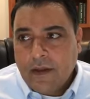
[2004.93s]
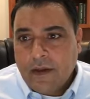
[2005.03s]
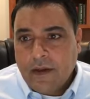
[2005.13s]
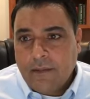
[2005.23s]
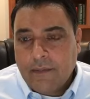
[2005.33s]

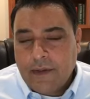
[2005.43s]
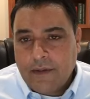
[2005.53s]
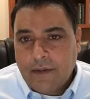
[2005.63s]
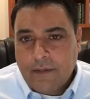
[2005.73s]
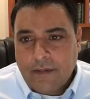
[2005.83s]

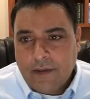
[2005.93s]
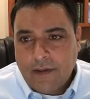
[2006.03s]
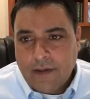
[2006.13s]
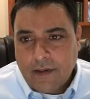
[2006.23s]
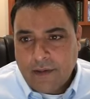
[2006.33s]
then
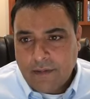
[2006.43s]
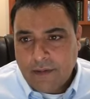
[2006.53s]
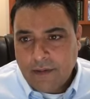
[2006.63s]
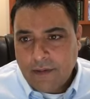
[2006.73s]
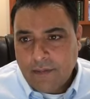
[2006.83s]

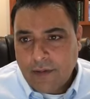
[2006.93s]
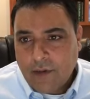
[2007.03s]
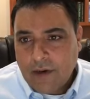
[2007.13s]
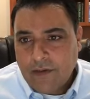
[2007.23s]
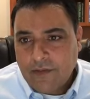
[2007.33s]
be
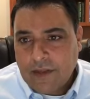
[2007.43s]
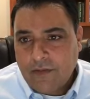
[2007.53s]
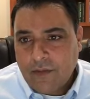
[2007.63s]
aware of that.